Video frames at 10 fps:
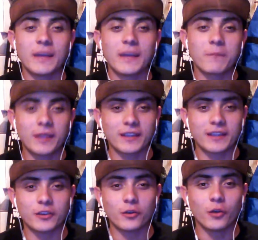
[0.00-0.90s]
can't
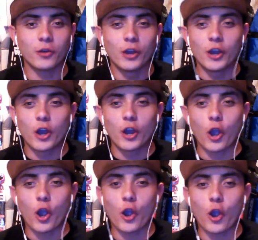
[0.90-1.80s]
pick, you know,
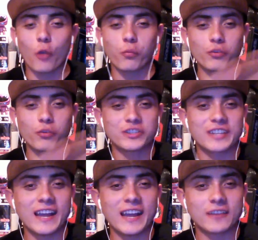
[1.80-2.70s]
a
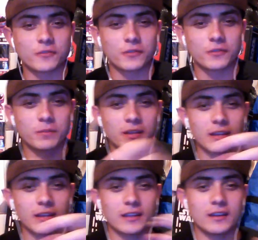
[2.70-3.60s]
Russian actor to
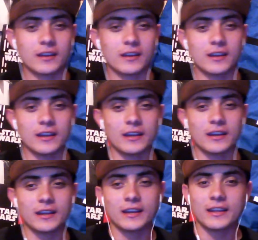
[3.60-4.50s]
play
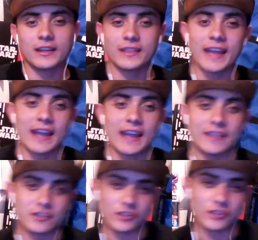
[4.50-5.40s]
that
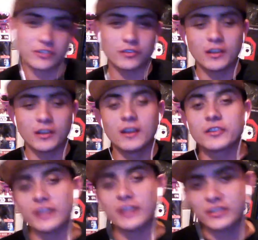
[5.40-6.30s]
and then, you know,
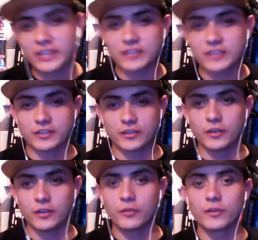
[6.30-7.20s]
try to change it, you
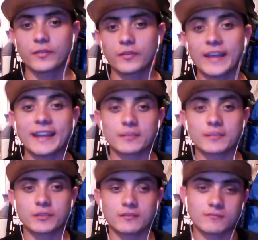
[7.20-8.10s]
know? That
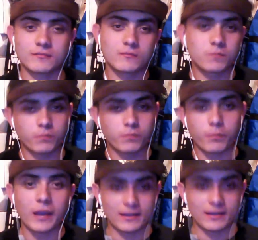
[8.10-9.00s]
is when
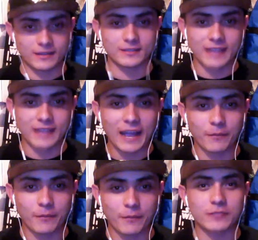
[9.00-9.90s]
bad things
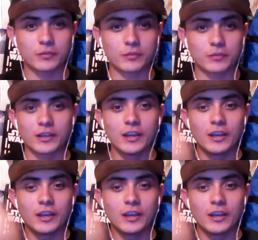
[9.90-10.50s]
happen. That's when the